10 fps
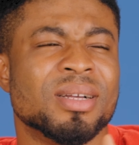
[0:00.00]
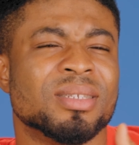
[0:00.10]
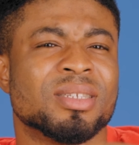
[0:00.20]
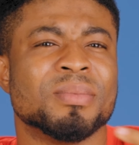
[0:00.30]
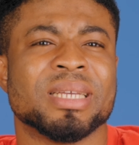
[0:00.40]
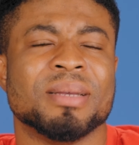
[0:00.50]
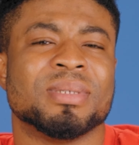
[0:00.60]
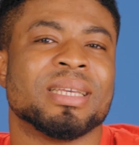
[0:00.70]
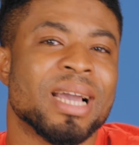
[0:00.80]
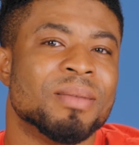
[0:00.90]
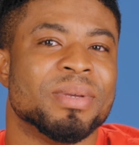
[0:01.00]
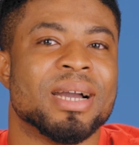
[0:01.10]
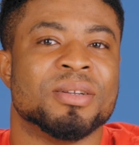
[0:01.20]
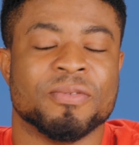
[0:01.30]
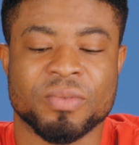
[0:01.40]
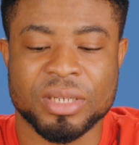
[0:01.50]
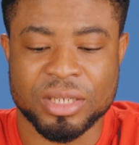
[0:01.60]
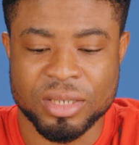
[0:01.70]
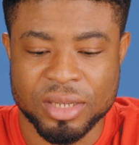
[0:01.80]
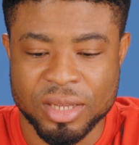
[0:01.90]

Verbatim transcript: sometimes can be out of reach.